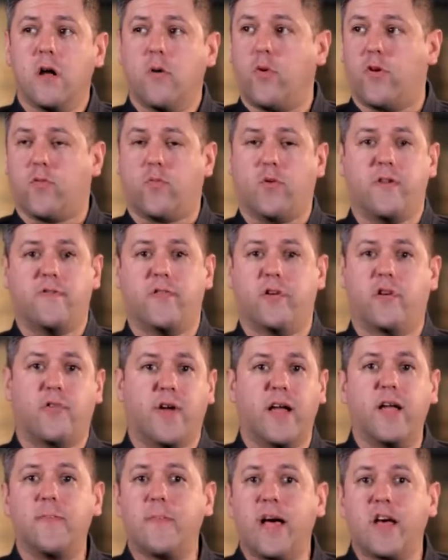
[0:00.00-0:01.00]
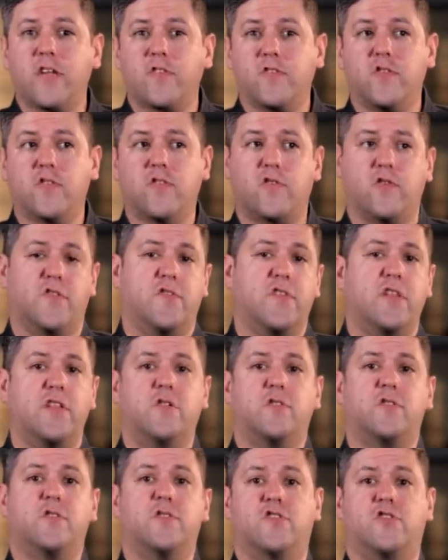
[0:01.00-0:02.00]
with one of your grandmasters or
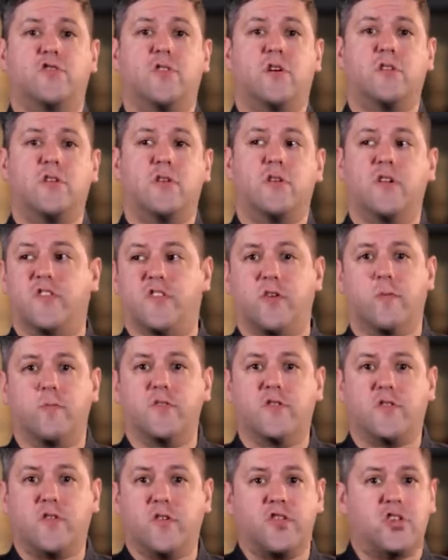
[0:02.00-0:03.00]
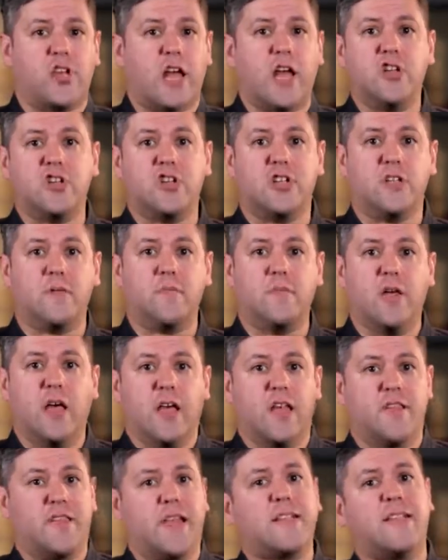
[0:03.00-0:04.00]
senior instructor and someone starts challenging them?
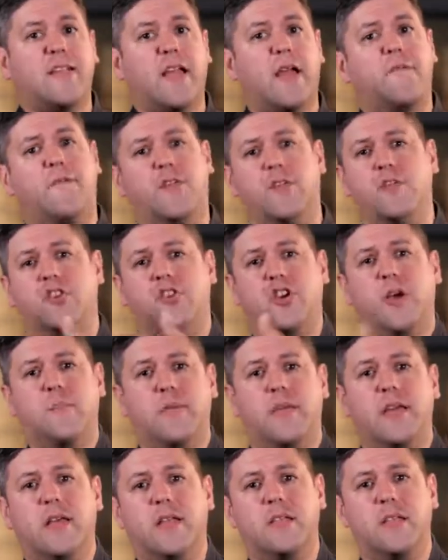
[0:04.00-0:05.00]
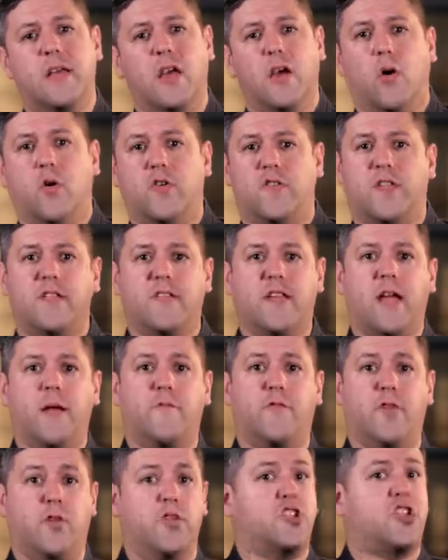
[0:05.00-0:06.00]
Is that the time for you to jump in? Or is that time
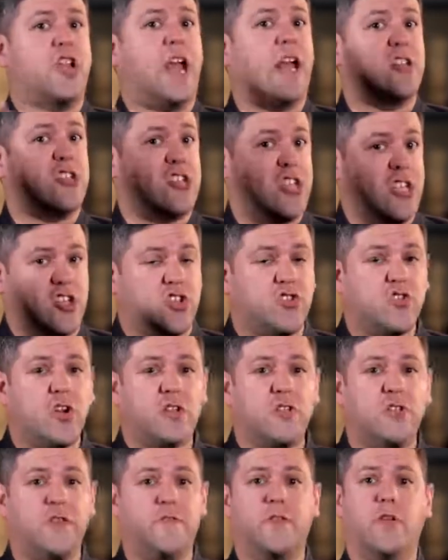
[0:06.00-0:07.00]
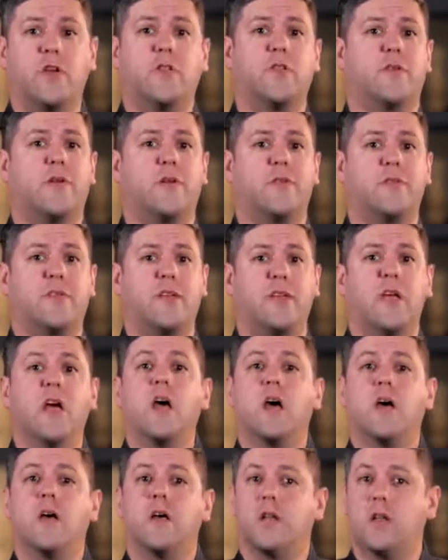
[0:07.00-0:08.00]
for you to challenge the instructor if you don't agree with
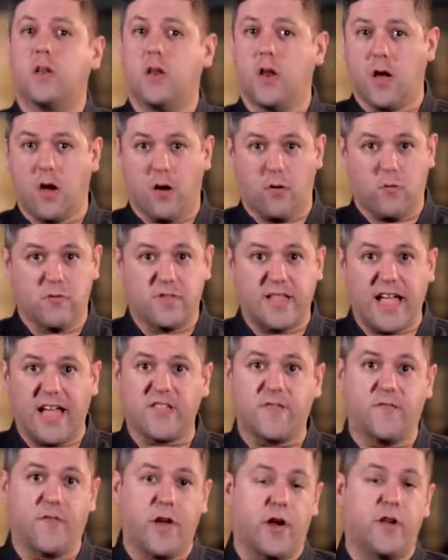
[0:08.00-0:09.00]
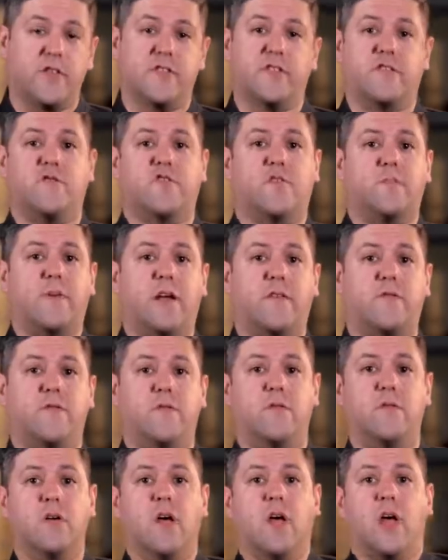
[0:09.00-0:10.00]
it? No, that's very
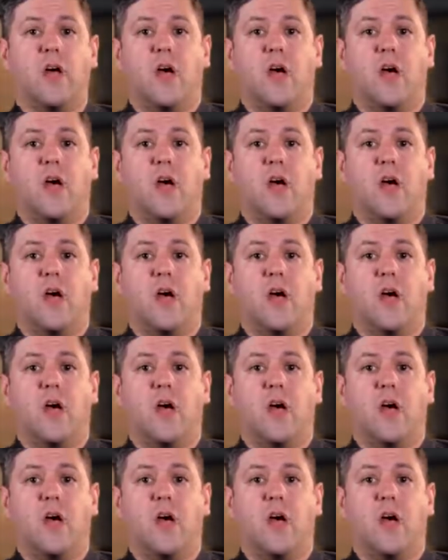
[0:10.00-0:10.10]
disrespectful.